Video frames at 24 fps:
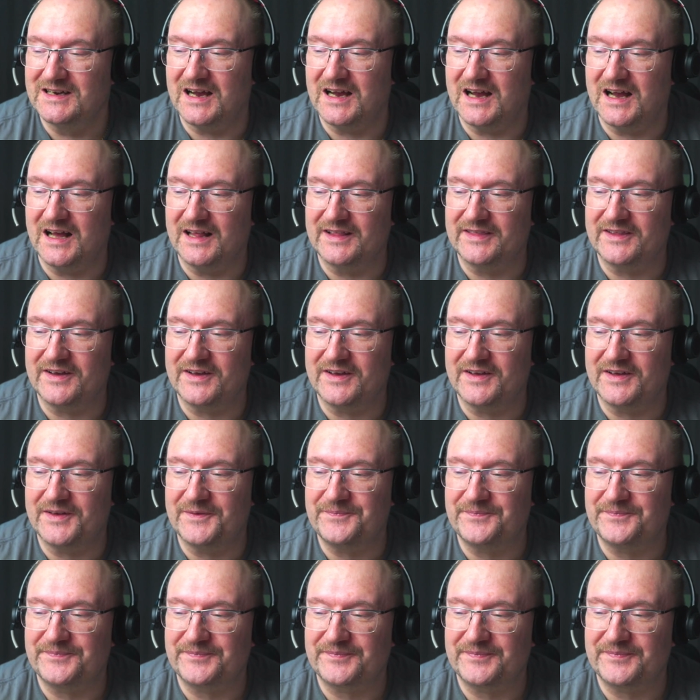And
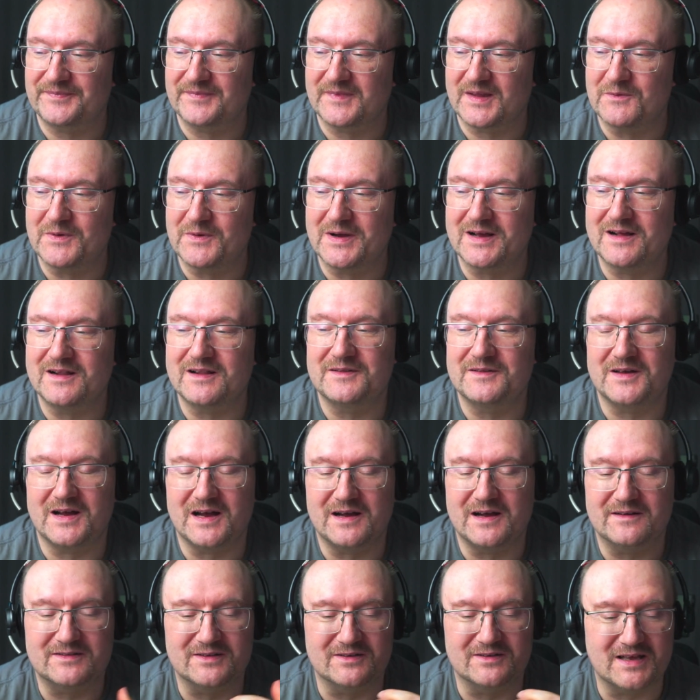well,
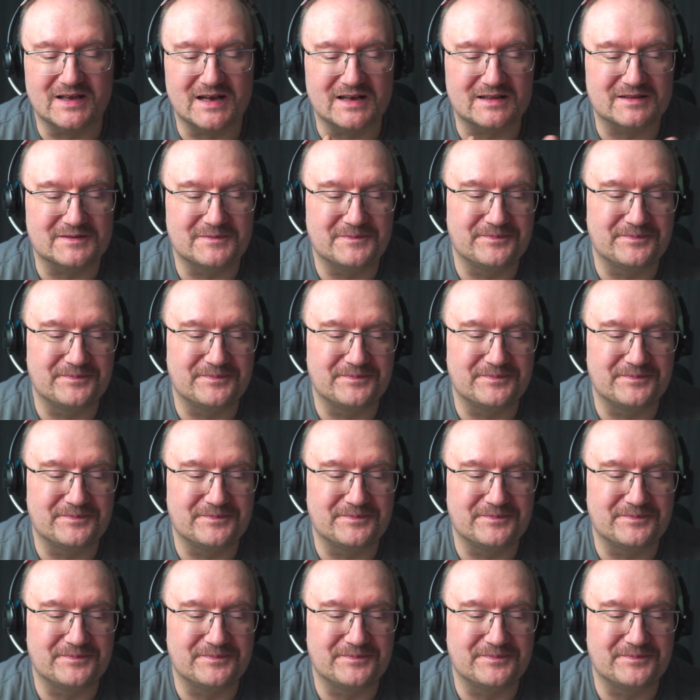after that,